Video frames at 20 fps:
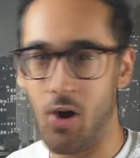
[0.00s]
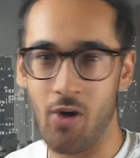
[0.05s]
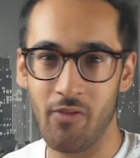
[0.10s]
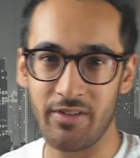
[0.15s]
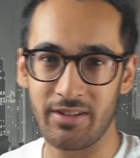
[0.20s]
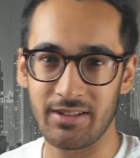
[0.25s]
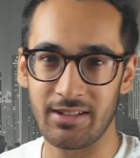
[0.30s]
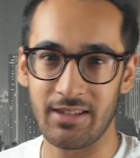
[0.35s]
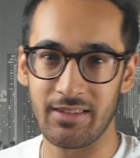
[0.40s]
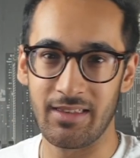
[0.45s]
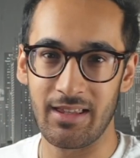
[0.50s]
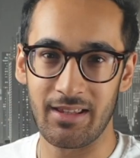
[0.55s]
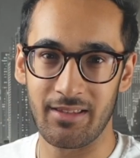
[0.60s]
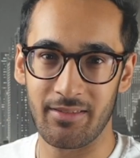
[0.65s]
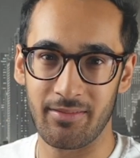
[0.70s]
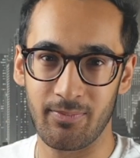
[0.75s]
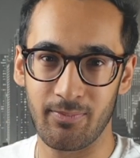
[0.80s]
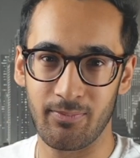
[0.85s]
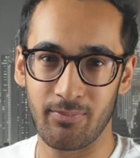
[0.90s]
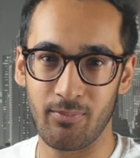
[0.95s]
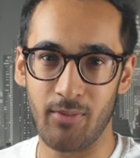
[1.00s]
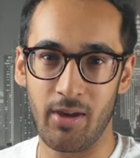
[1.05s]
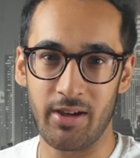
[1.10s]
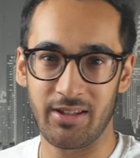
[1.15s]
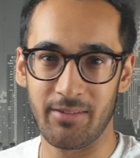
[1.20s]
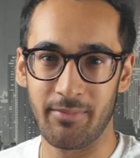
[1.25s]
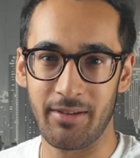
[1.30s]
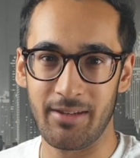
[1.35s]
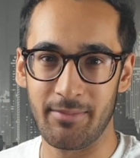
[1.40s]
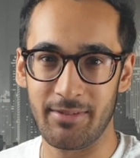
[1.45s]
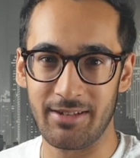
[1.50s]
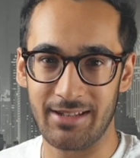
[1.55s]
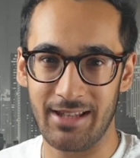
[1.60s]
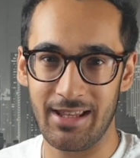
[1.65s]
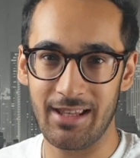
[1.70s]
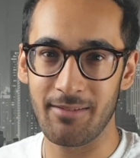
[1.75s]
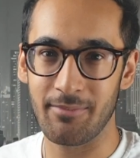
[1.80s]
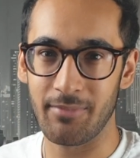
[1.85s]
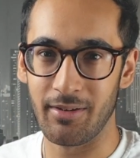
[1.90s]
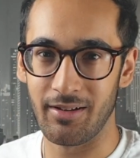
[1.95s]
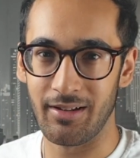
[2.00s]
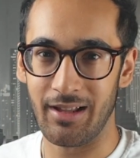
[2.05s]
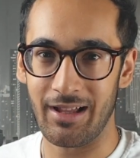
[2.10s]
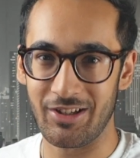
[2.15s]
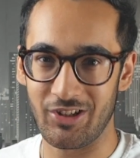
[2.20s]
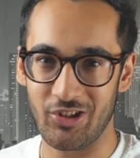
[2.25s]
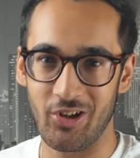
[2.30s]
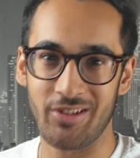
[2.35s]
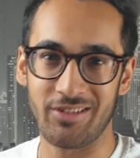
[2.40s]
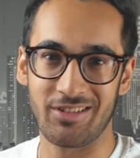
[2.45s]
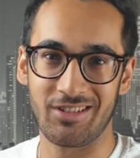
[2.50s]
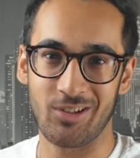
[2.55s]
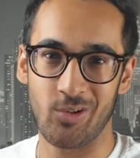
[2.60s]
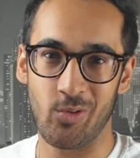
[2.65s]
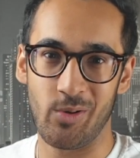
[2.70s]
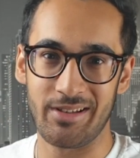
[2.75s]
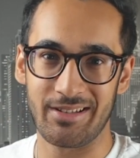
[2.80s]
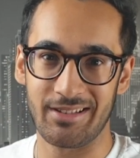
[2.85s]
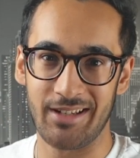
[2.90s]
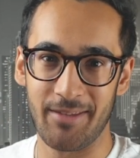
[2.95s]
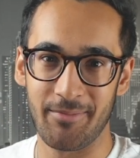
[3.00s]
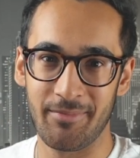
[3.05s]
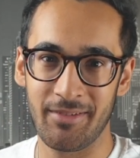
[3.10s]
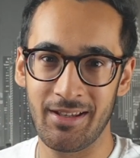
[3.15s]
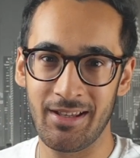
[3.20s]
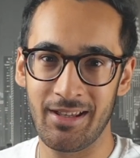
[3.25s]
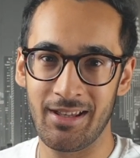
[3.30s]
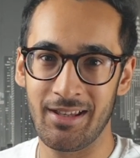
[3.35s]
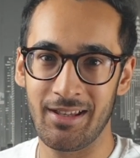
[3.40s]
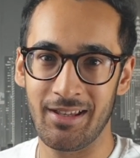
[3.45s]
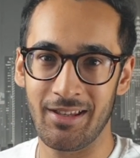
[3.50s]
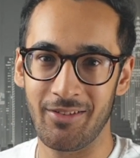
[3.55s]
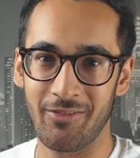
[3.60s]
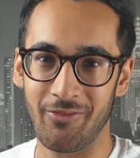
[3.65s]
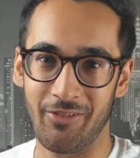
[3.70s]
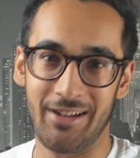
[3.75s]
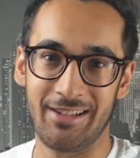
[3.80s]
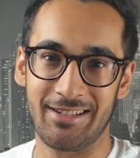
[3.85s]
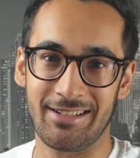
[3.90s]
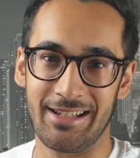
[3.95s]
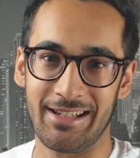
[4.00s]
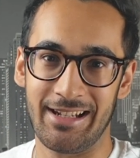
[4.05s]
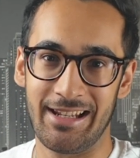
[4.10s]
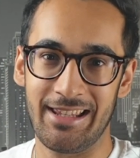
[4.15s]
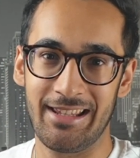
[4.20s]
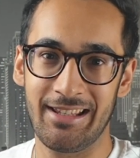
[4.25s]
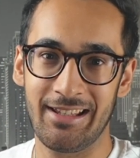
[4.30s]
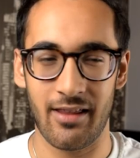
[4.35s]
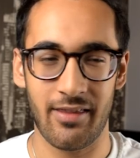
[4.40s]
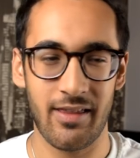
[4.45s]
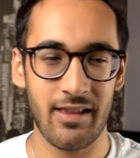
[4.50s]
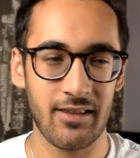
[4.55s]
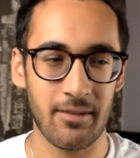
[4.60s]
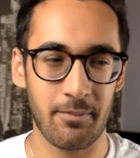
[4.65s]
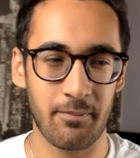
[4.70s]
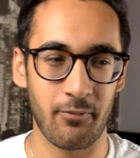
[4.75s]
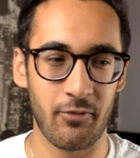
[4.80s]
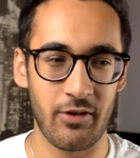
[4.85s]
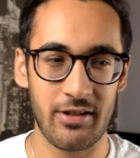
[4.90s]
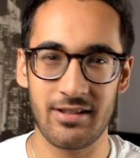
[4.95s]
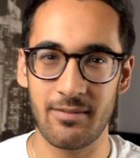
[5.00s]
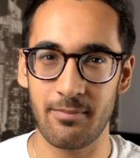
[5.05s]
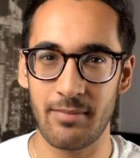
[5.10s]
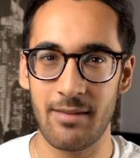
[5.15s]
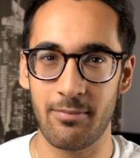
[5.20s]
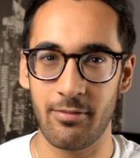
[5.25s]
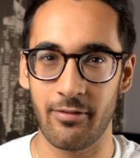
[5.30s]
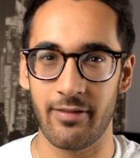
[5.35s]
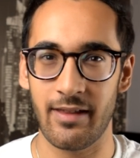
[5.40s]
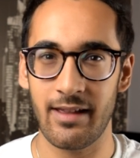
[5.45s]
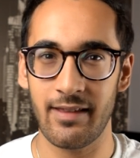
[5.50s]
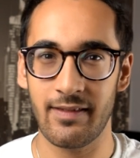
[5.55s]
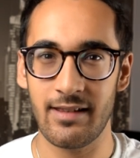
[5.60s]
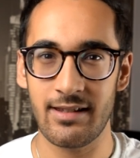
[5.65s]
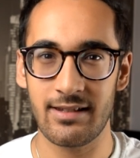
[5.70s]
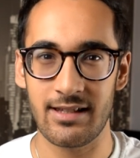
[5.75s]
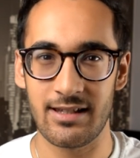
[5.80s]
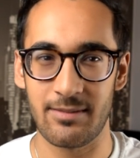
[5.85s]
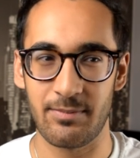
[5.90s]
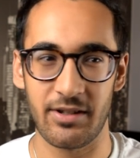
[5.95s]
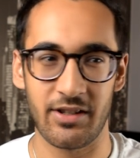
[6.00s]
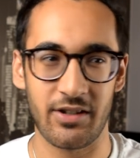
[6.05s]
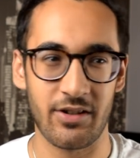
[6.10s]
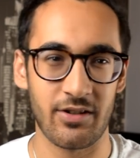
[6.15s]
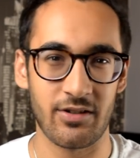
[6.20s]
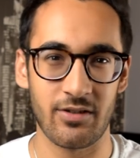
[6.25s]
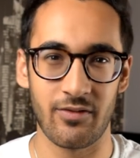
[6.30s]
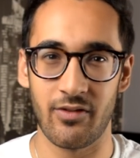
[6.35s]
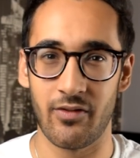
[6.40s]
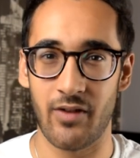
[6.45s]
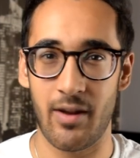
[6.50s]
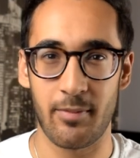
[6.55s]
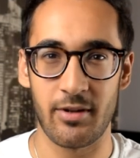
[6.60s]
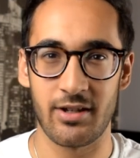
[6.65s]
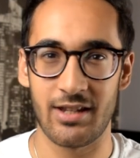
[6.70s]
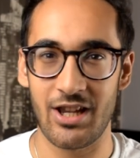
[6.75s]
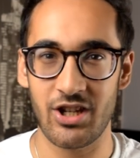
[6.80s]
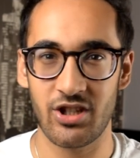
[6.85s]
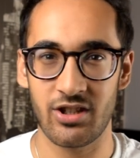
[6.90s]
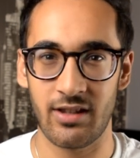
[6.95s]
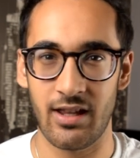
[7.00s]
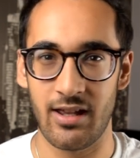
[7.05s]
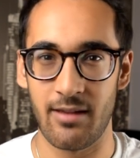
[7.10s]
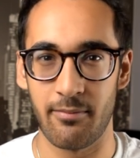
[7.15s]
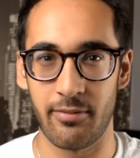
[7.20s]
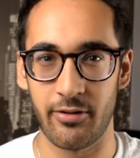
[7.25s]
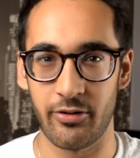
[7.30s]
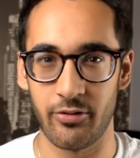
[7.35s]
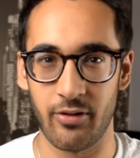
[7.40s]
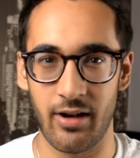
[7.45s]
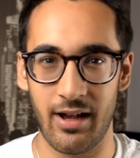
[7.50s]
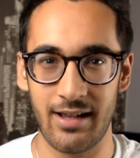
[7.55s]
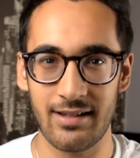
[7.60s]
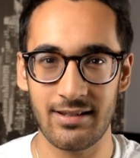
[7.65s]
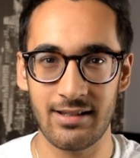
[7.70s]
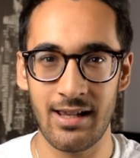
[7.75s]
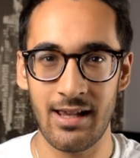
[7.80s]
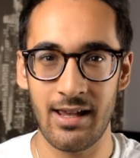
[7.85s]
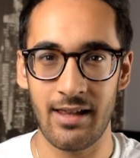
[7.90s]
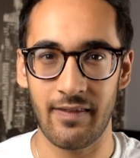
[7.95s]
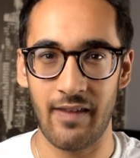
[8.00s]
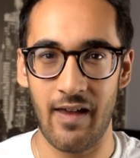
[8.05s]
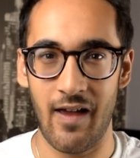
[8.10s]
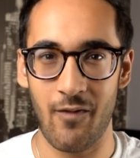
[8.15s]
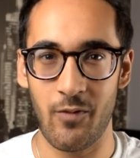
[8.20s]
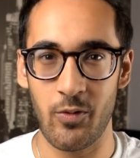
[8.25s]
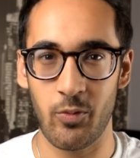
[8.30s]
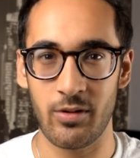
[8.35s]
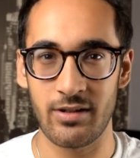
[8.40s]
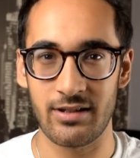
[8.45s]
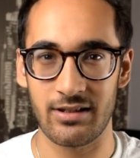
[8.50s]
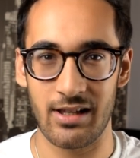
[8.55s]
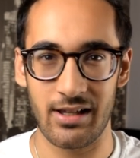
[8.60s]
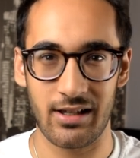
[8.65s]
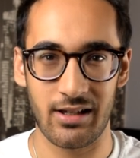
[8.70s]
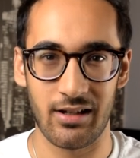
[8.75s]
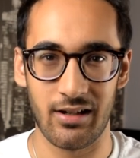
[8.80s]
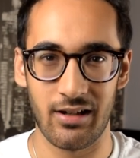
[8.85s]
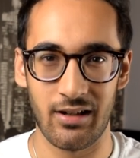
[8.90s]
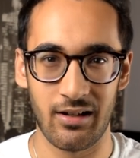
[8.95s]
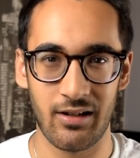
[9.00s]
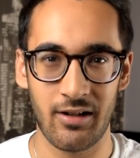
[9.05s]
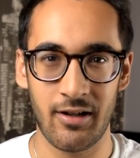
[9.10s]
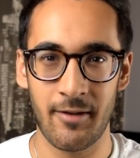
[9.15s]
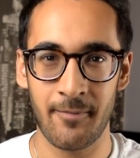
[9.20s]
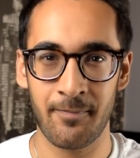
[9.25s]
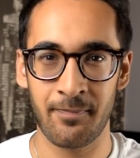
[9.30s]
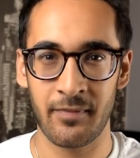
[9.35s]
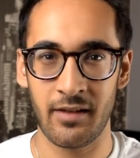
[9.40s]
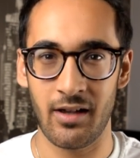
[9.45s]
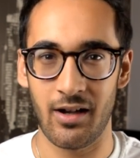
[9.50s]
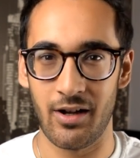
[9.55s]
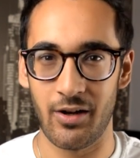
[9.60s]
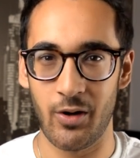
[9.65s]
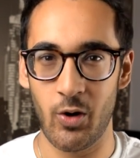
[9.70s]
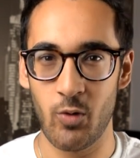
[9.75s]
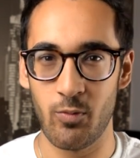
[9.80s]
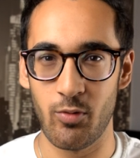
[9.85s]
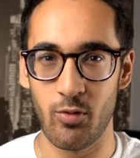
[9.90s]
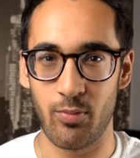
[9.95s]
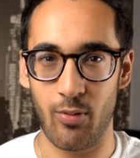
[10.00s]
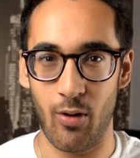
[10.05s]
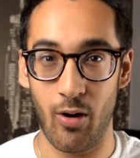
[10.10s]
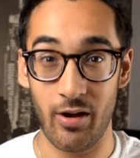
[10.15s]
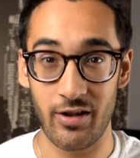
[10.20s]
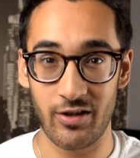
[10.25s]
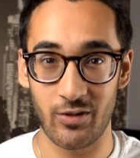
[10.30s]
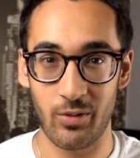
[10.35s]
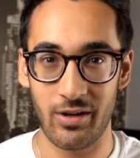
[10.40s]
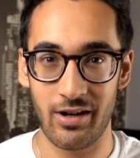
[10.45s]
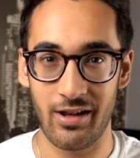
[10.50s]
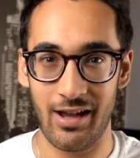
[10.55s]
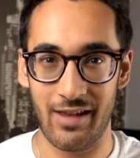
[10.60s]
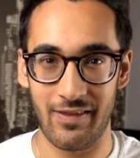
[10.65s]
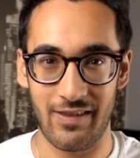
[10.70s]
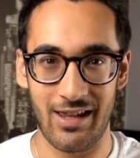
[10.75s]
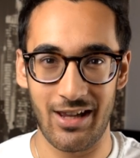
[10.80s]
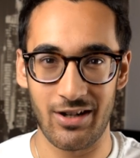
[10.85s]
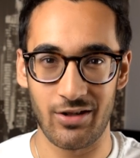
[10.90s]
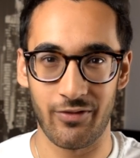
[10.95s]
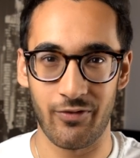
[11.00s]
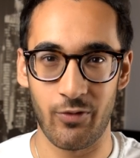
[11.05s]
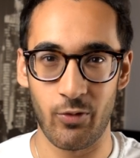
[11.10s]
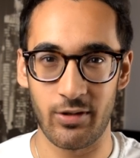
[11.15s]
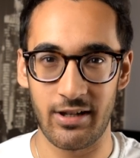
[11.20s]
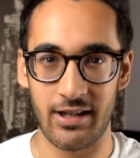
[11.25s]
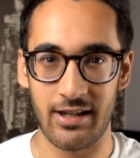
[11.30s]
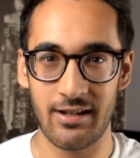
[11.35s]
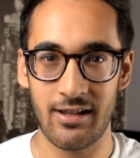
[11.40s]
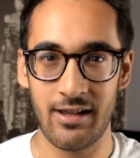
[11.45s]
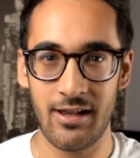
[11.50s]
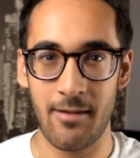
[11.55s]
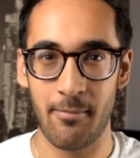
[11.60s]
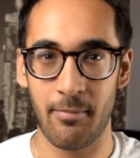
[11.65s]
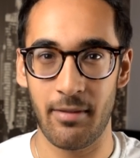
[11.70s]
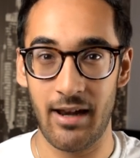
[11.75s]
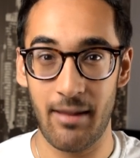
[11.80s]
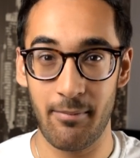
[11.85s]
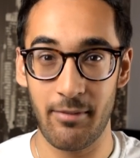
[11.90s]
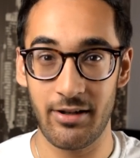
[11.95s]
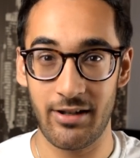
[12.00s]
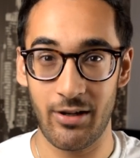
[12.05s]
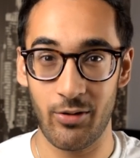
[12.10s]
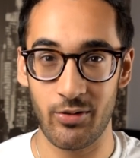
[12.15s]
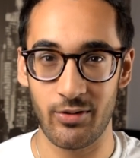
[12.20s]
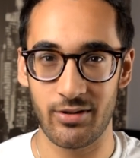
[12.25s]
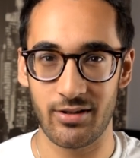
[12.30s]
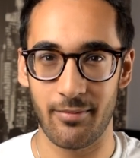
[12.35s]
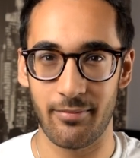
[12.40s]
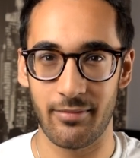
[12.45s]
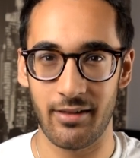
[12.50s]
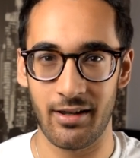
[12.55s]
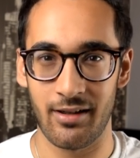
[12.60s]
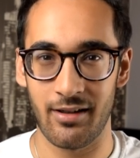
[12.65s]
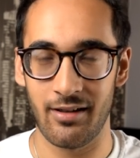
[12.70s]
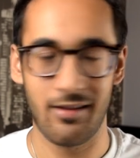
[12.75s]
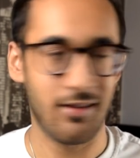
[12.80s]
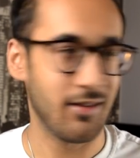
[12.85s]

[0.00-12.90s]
obviously they might have made a mistake, but like chances are quite slim, realistically. I think the reason people think this is because of the reputation that Imperial has, that everyone's like a Nobel Prize winner at the age of 14. But let me tell you something.